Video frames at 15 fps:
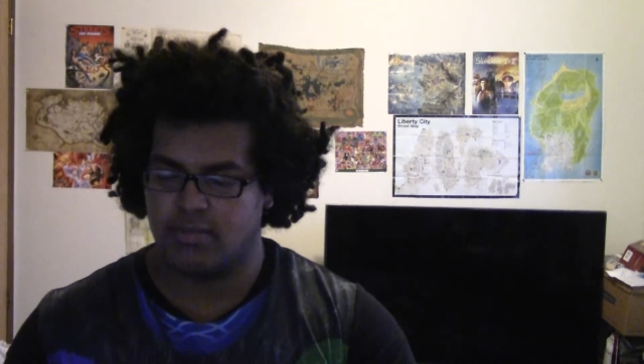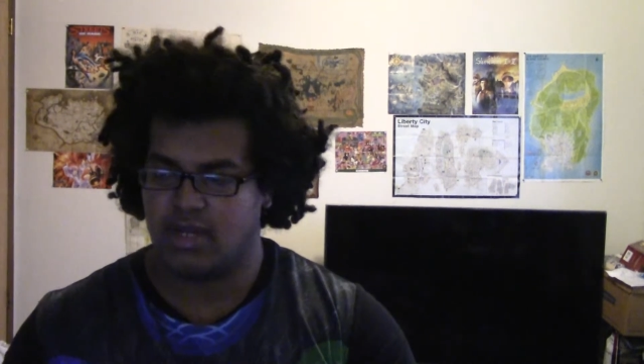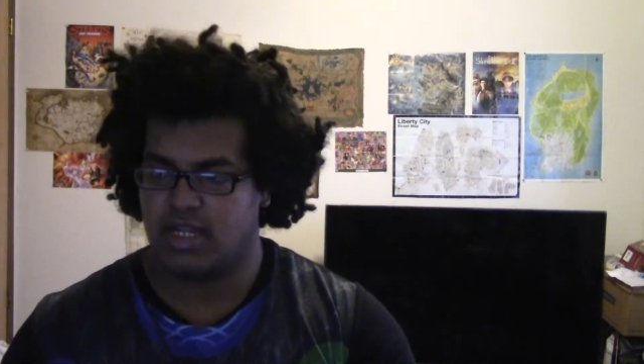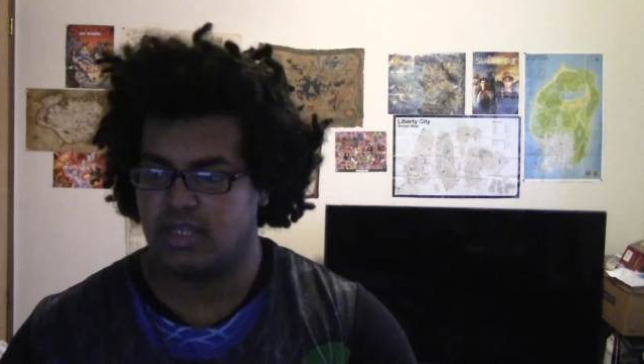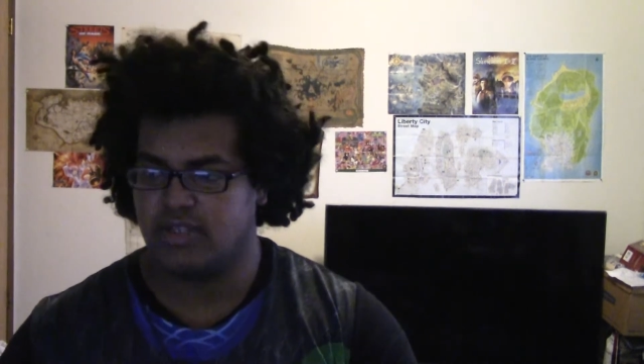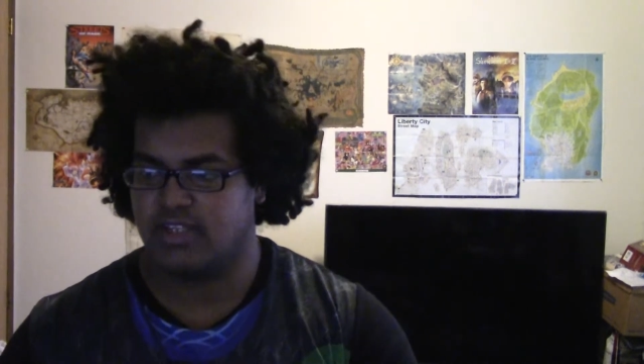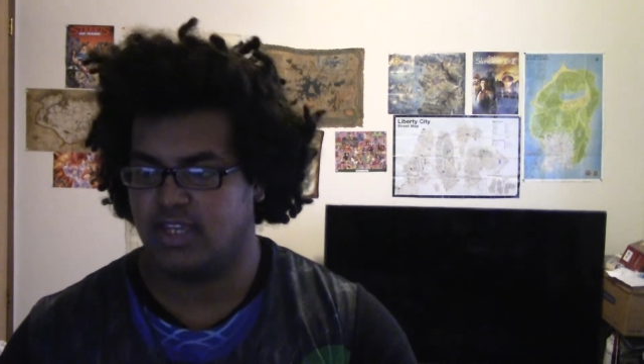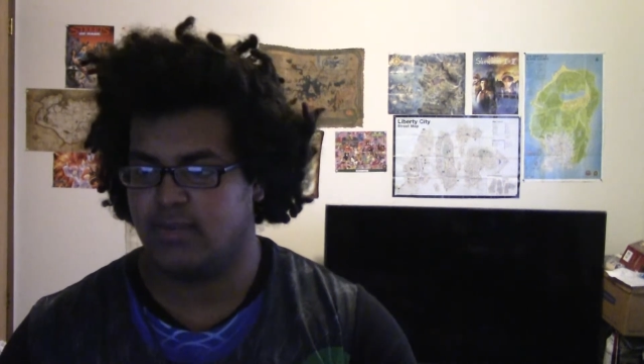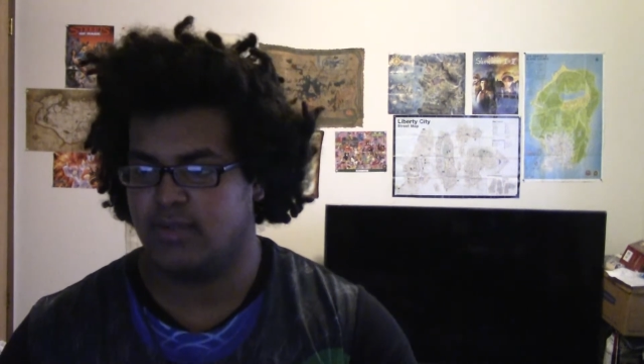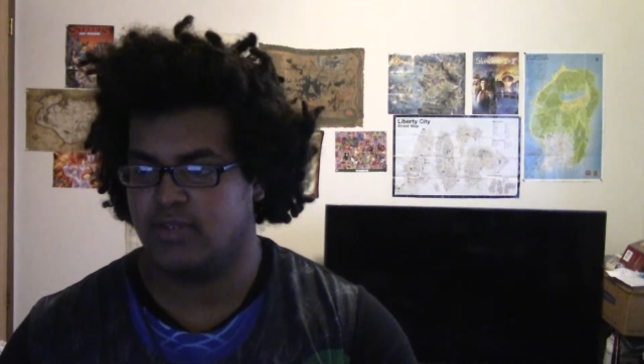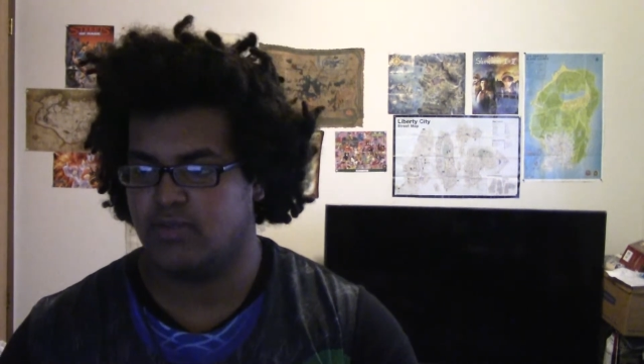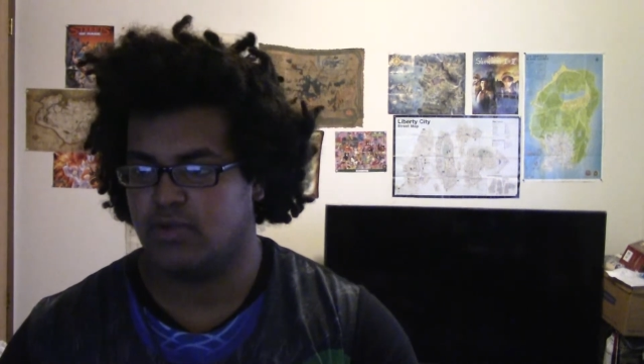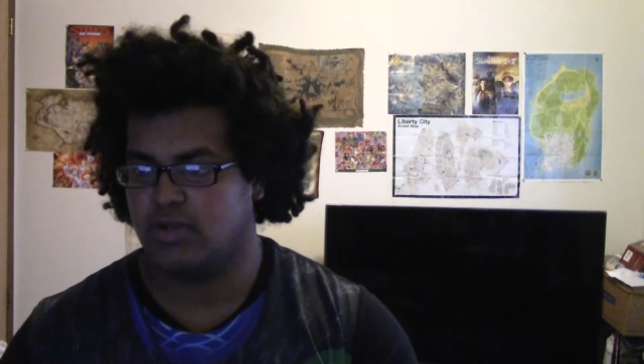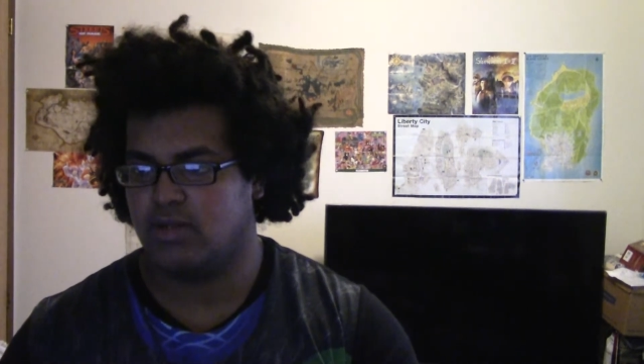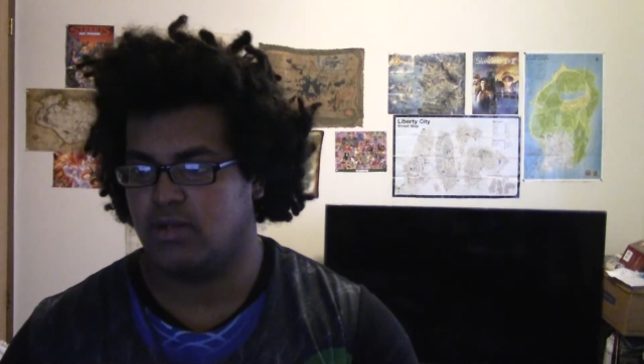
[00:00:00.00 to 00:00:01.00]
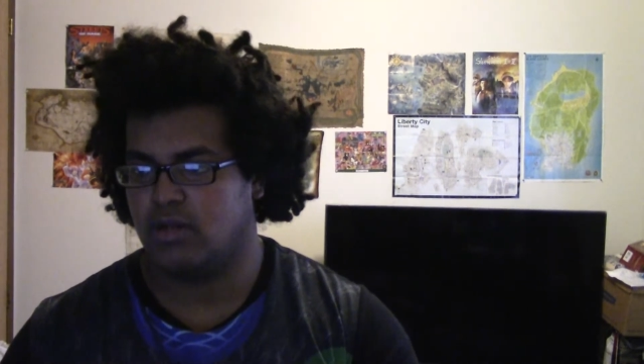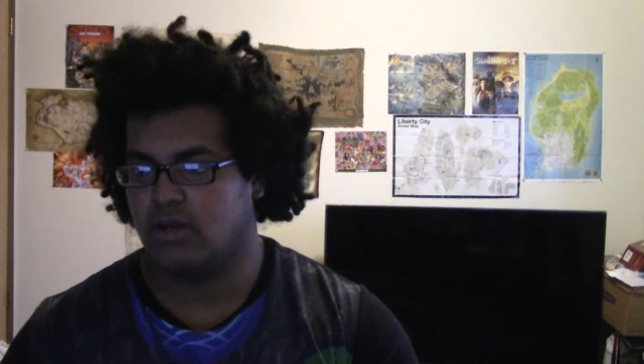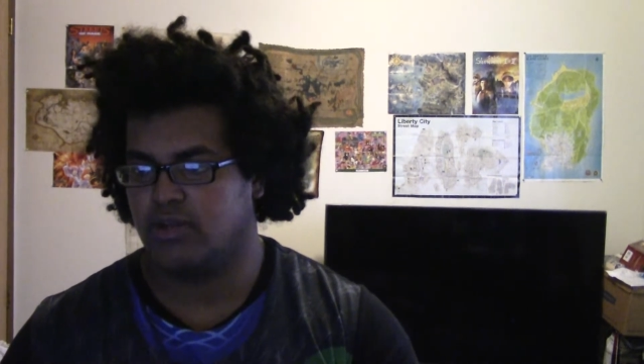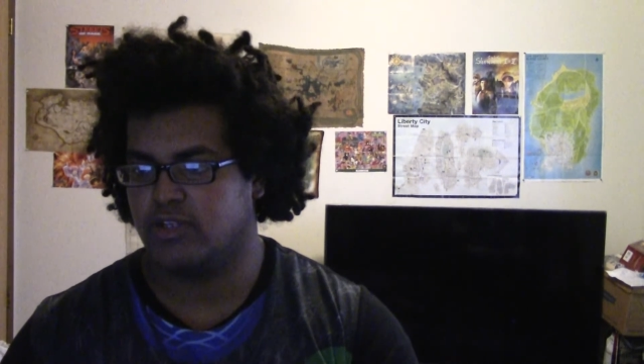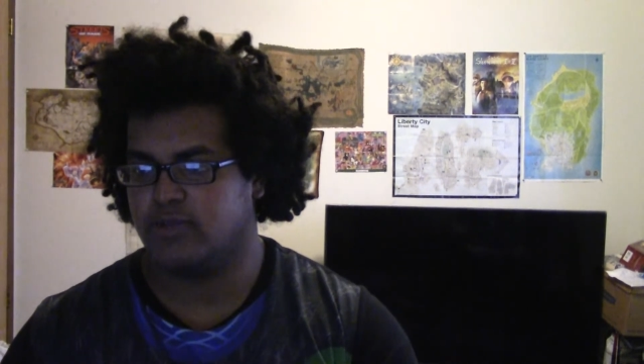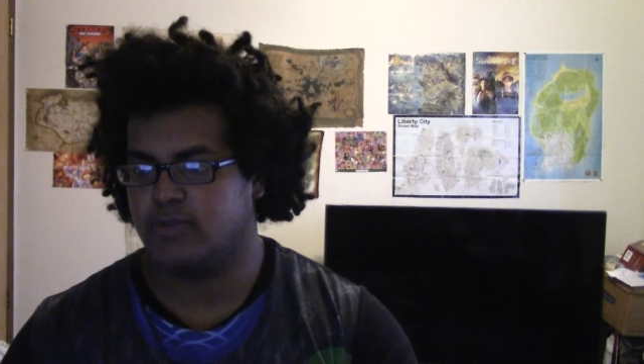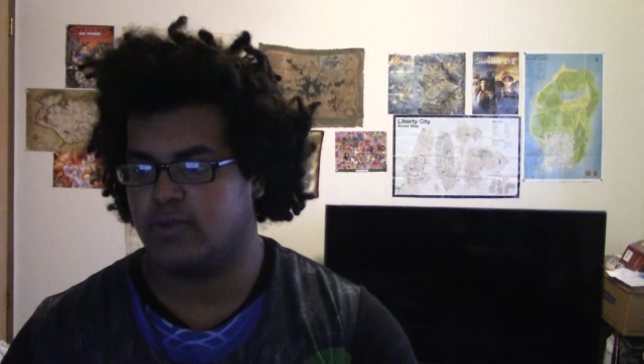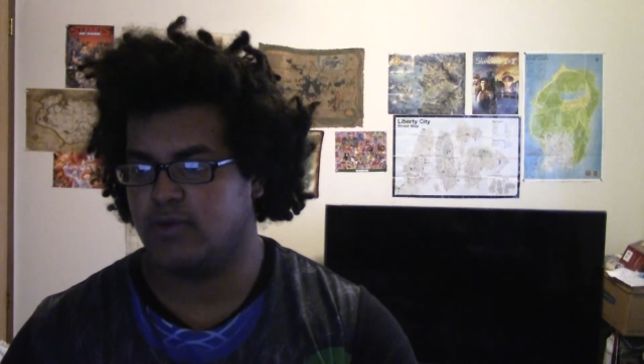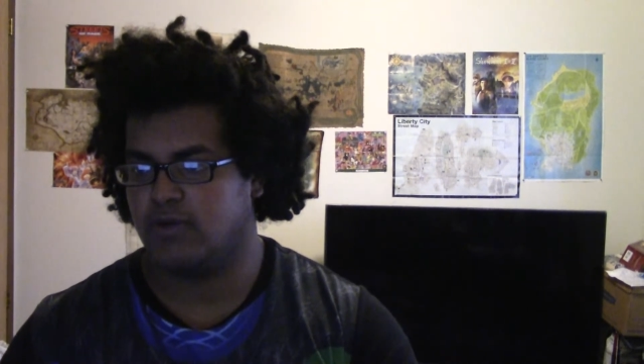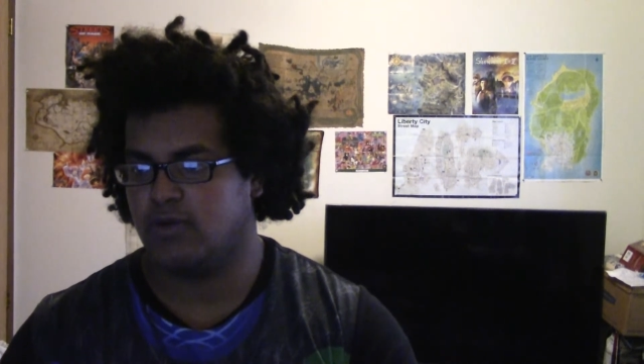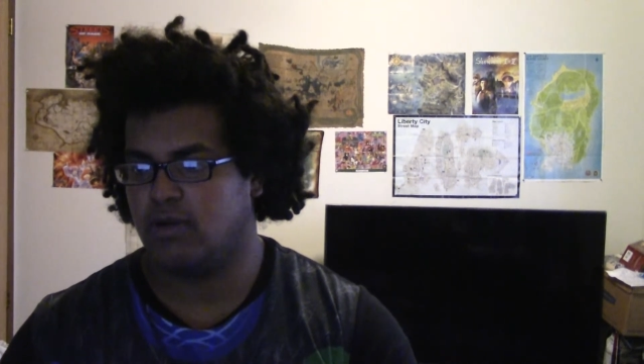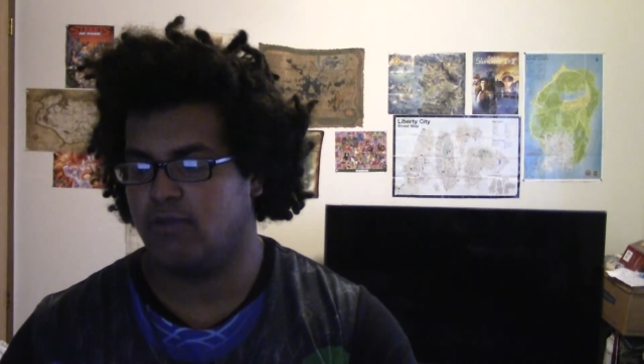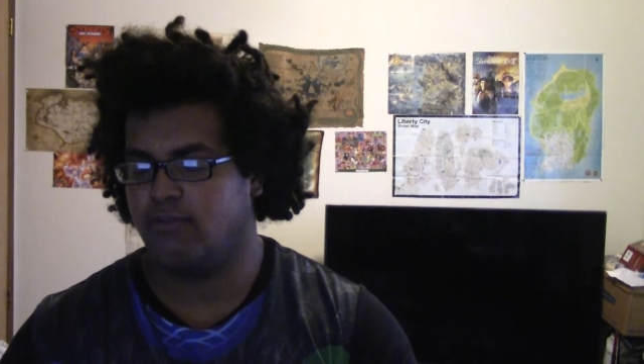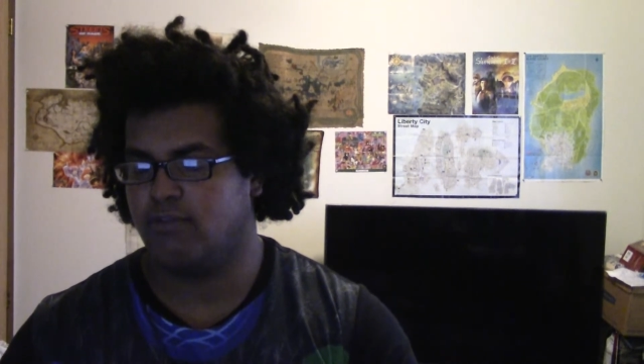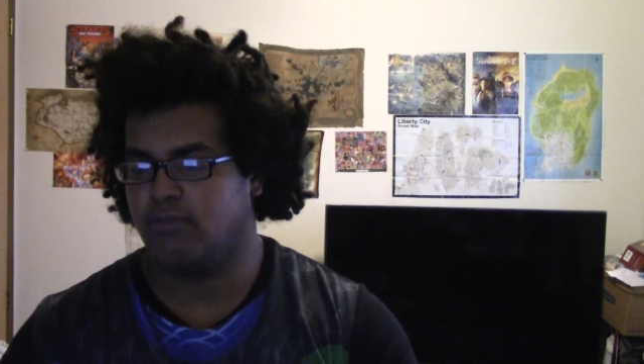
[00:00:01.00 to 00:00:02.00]
buying this game as well on a spur
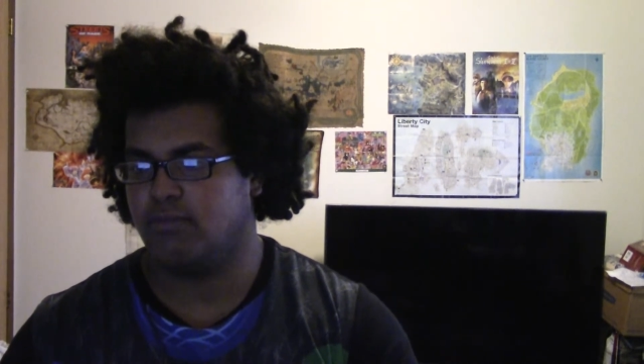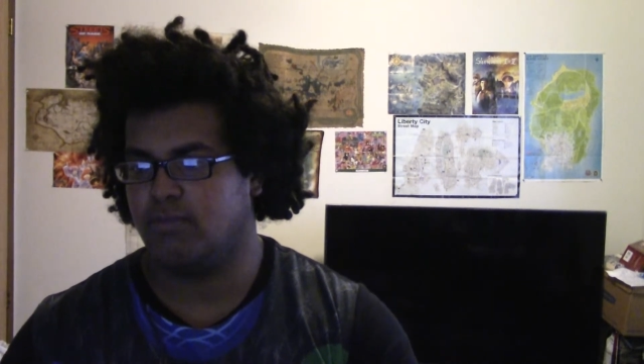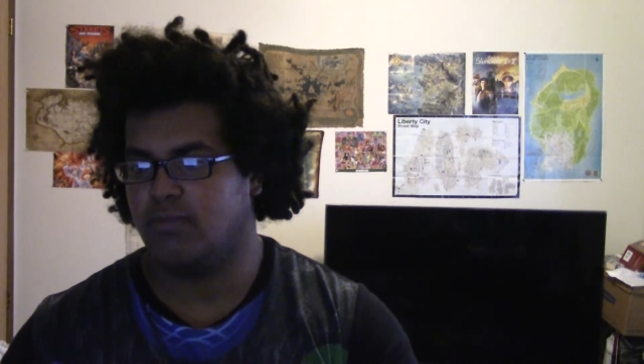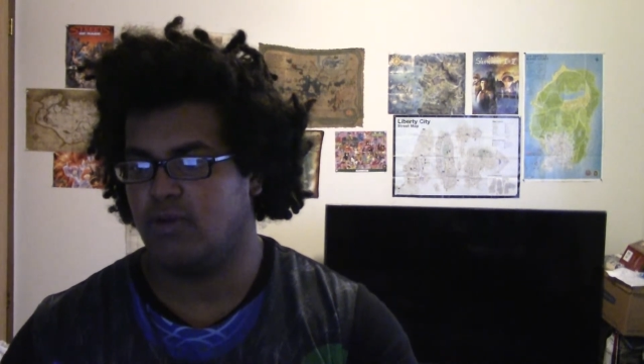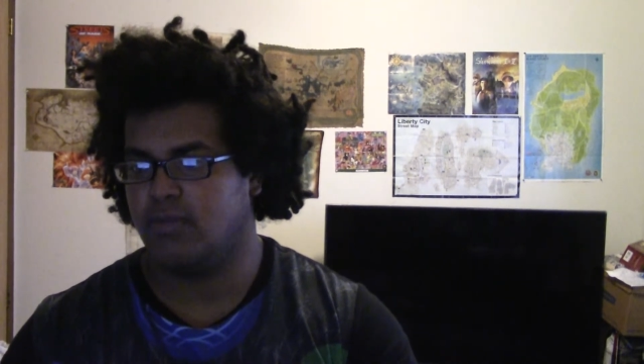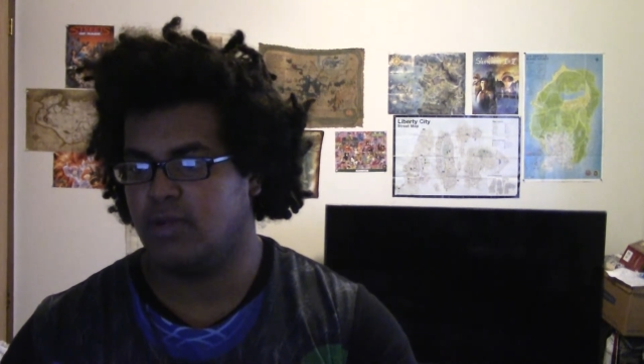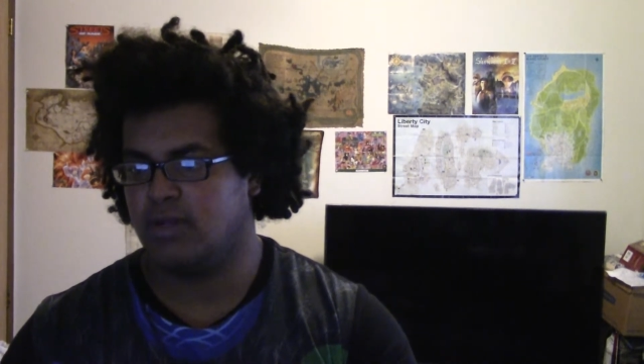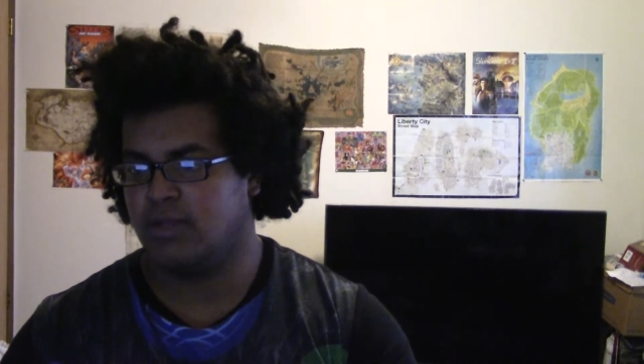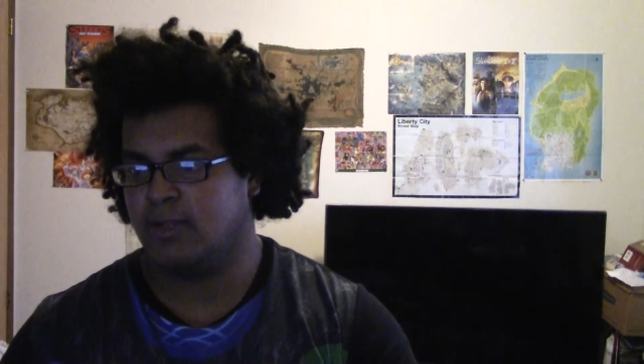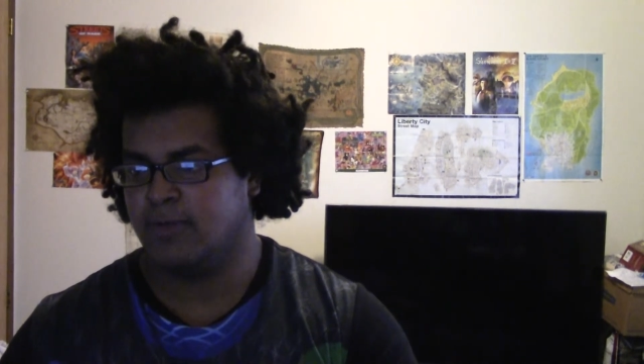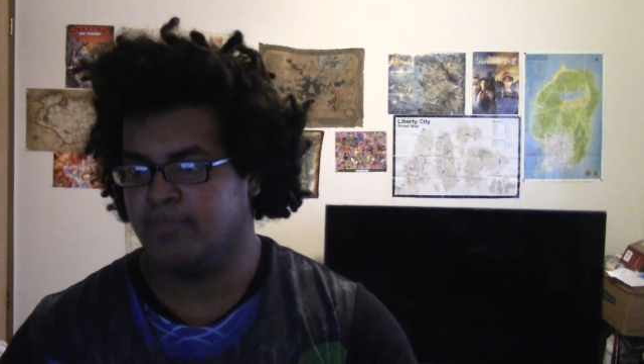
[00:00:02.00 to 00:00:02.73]
of a moment.